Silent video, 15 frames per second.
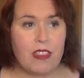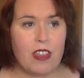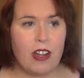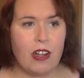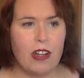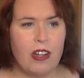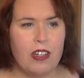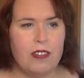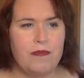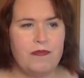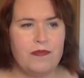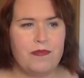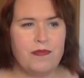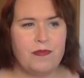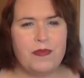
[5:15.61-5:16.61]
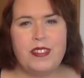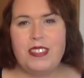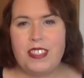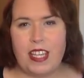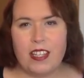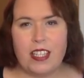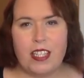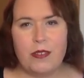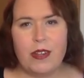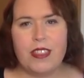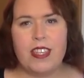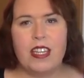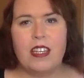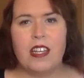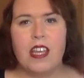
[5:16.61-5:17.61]
or dealing
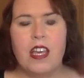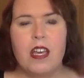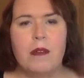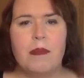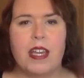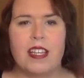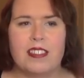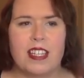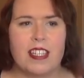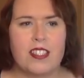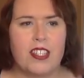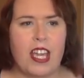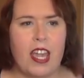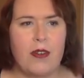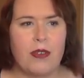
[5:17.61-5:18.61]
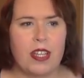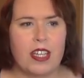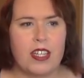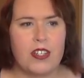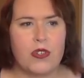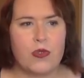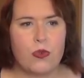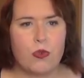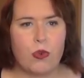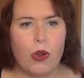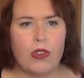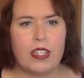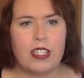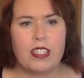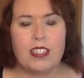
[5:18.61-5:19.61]
with it because I guess you can't really
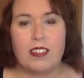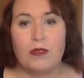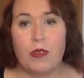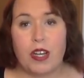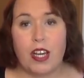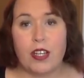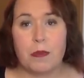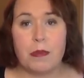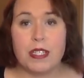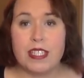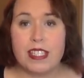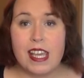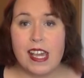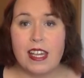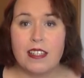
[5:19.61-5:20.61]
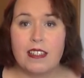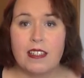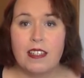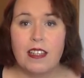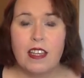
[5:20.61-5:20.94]
control it 100%